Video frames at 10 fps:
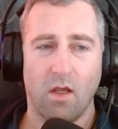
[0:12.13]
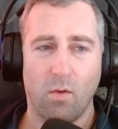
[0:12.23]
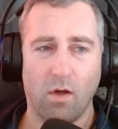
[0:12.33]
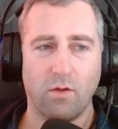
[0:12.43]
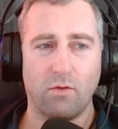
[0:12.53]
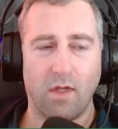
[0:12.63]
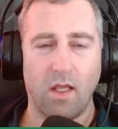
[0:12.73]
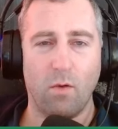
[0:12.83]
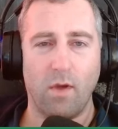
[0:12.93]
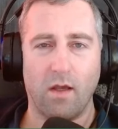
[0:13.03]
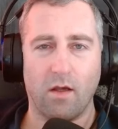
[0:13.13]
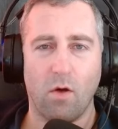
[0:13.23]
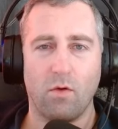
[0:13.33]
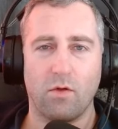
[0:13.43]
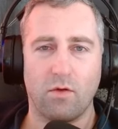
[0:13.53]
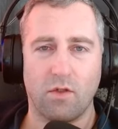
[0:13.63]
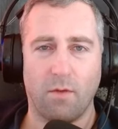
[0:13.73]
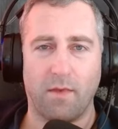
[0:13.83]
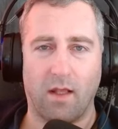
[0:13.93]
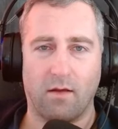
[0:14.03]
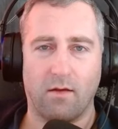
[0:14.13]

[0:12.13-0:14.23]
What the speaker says: Well, today we are going to stop that.